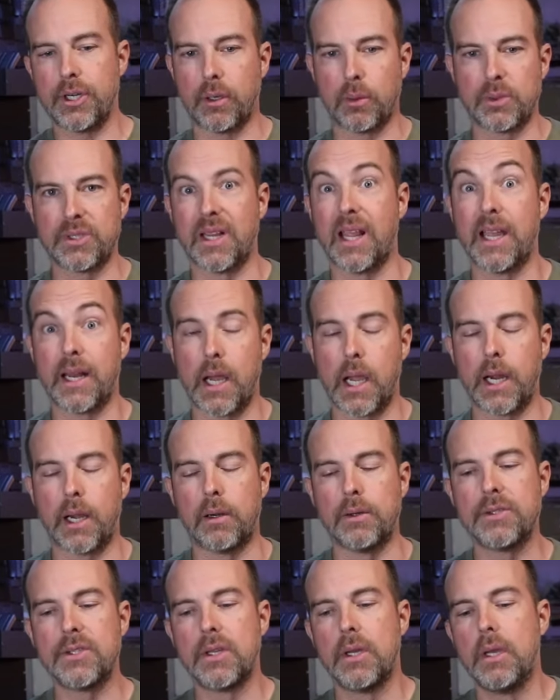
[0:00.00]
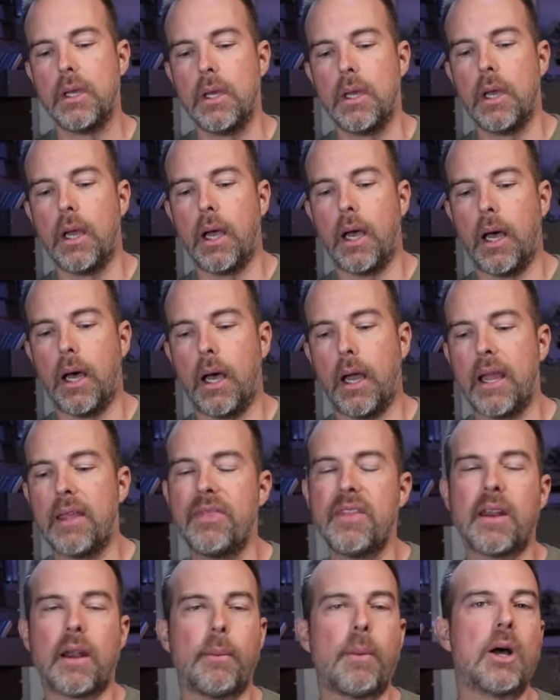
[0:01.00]
year was light irons. Uh,
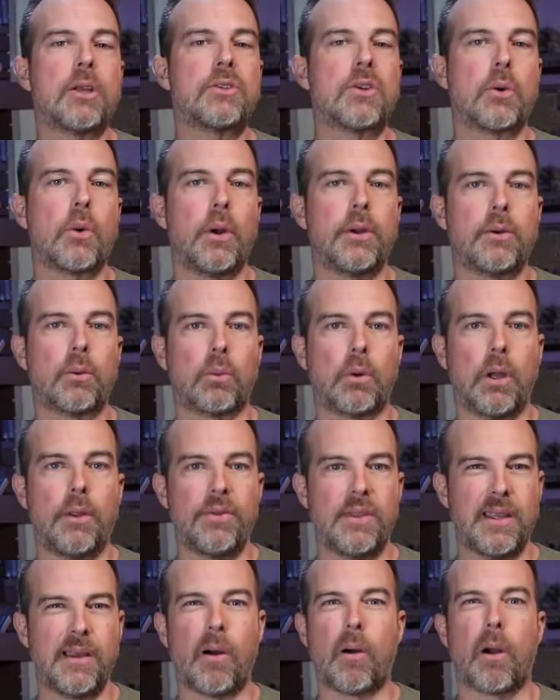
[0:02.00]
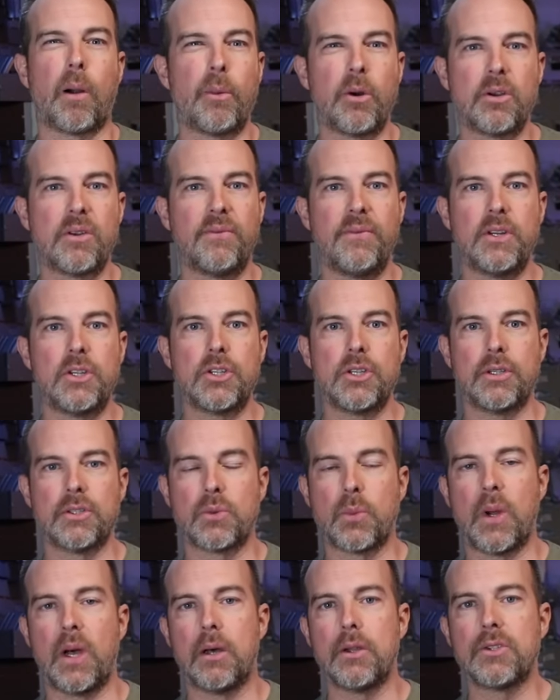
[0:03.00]
and then I'm also going to run the armor division
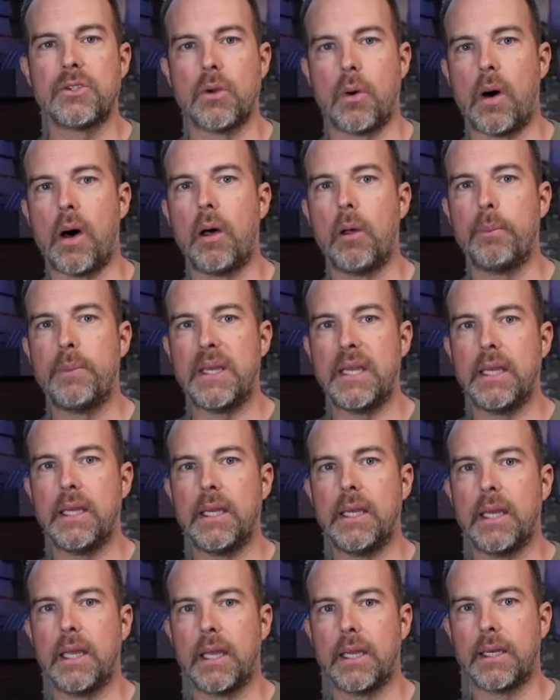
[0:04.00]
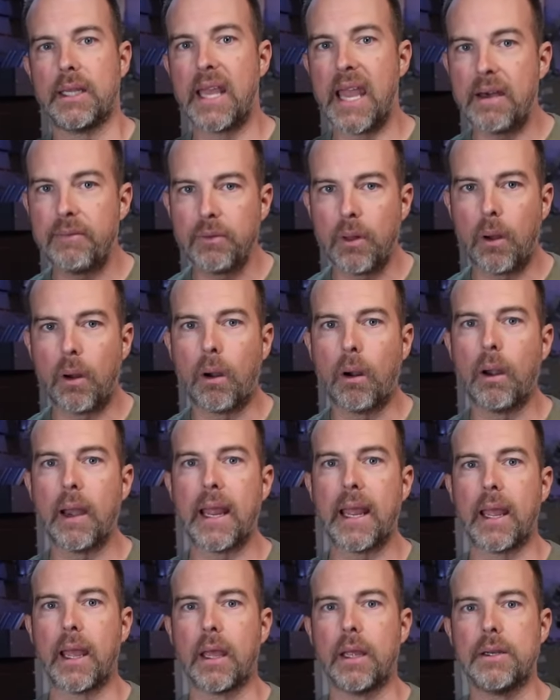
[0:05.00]
as well, so I'll be in Kevlar
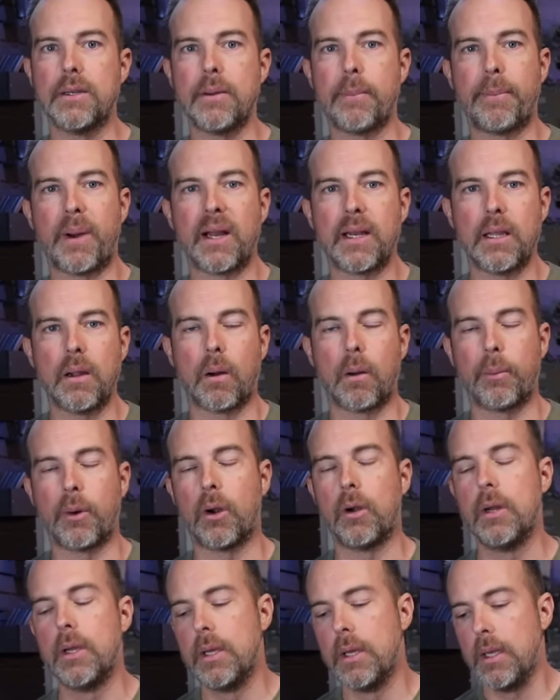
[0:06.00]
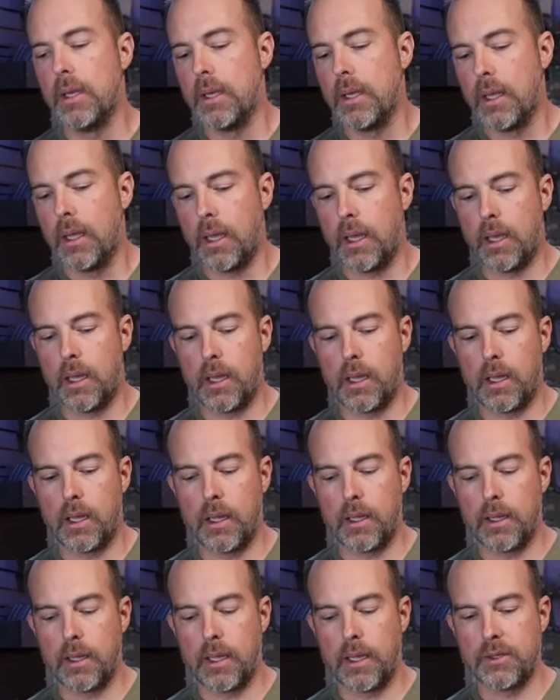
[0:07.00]
and body armor
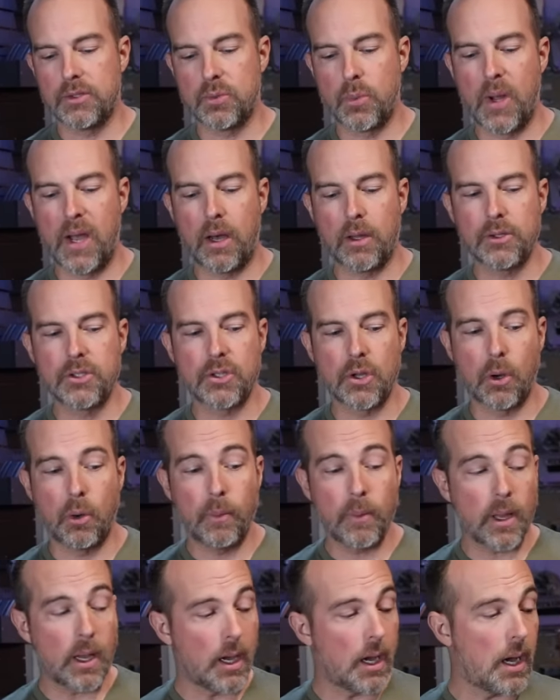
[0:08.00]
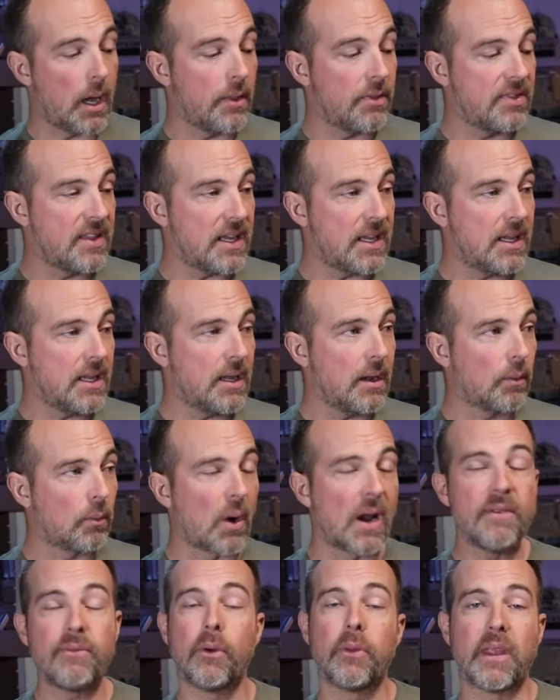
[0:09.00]
uh, as well. So the
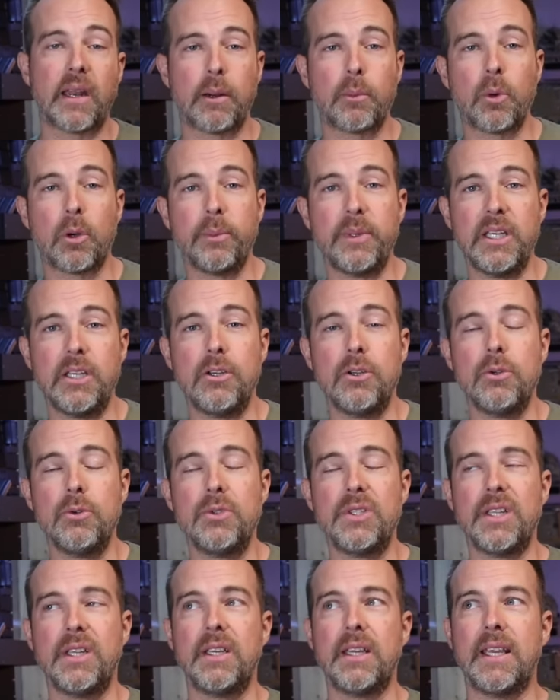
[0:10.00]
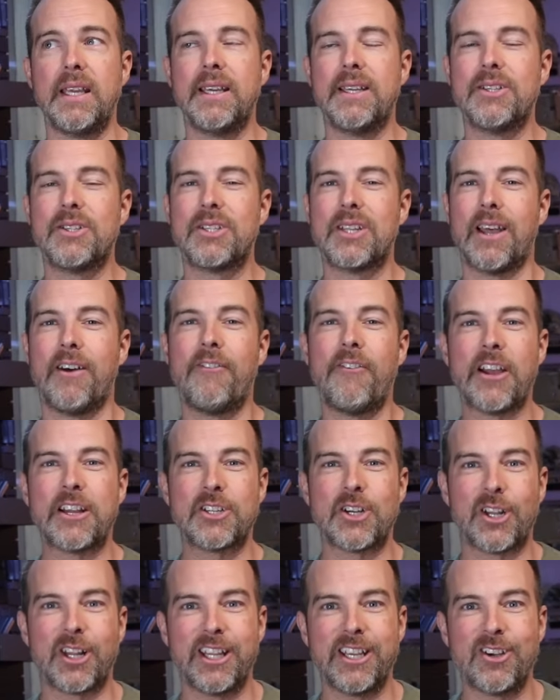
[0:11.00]
rifle that I'm going to be using is
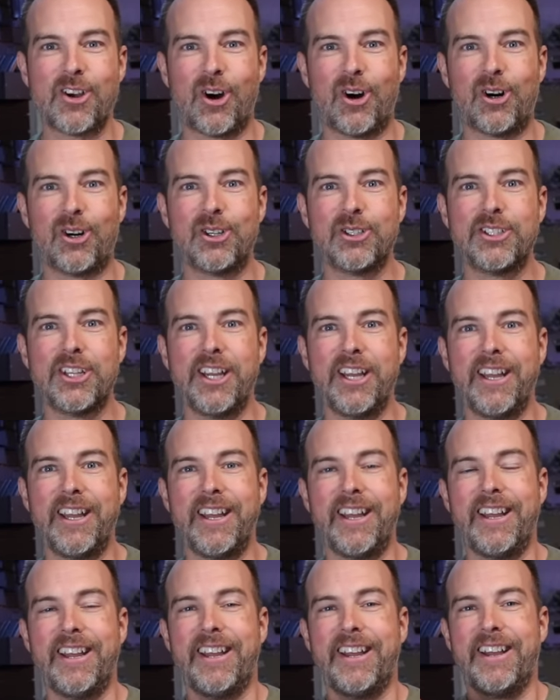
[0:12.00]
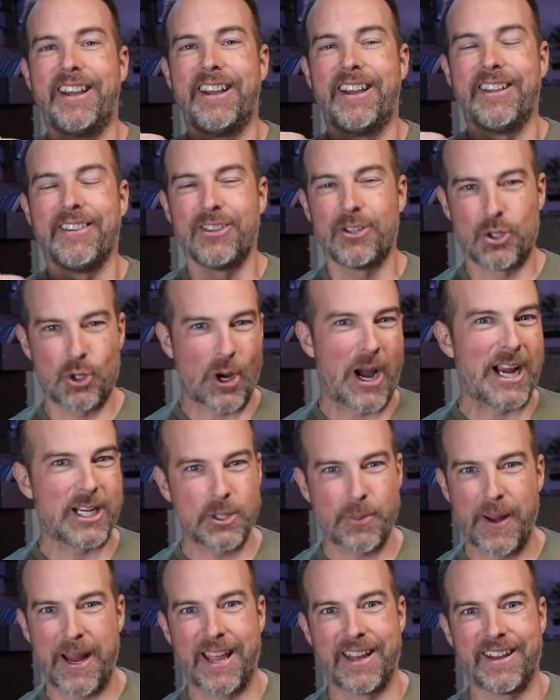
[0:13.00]
affectionately called the
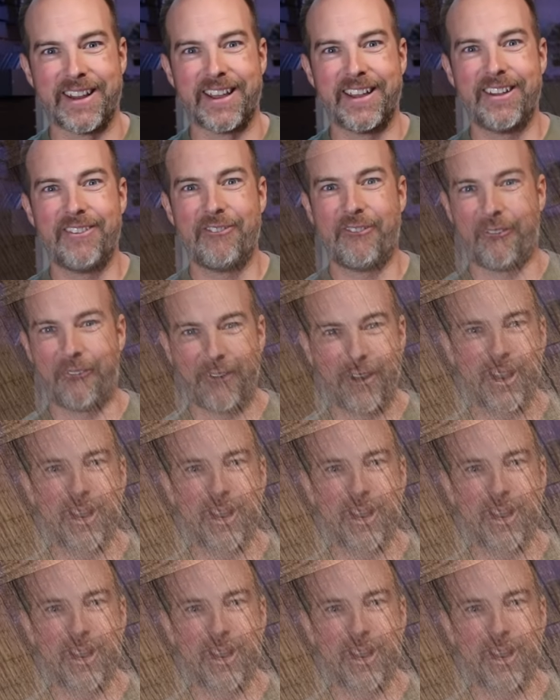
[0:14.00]
Trash Panda for